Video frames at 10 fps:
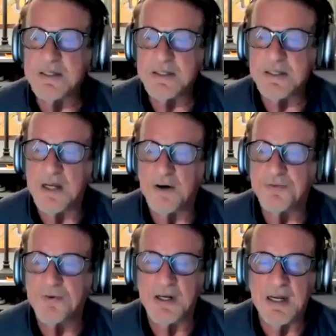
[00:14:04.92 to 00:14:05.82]
sell
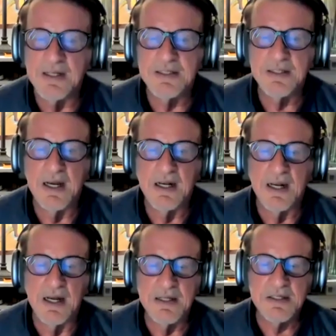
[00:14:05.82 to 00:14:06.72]
for less and
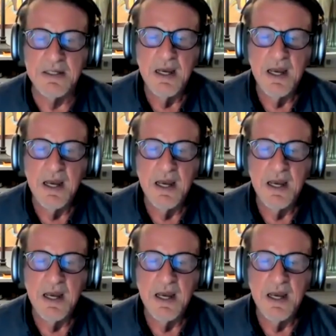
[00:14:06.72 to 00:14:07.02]
less,